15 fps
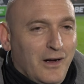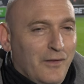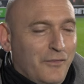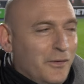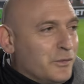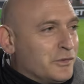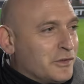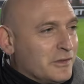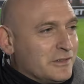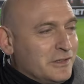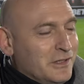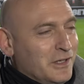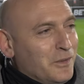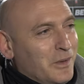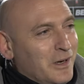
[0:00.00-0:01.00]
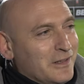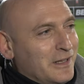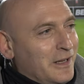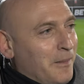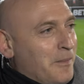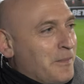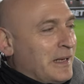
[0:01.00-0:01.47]
I feel so, do you know what?
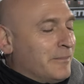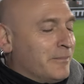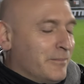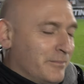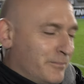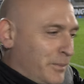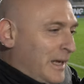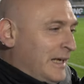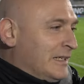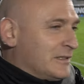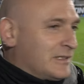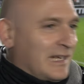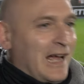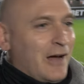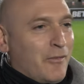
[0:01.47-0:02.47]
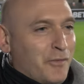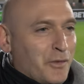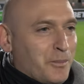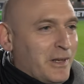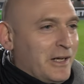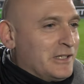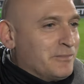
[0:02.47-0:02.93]
I mean,
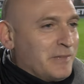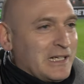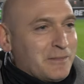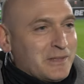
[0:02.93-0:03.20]
outfield players make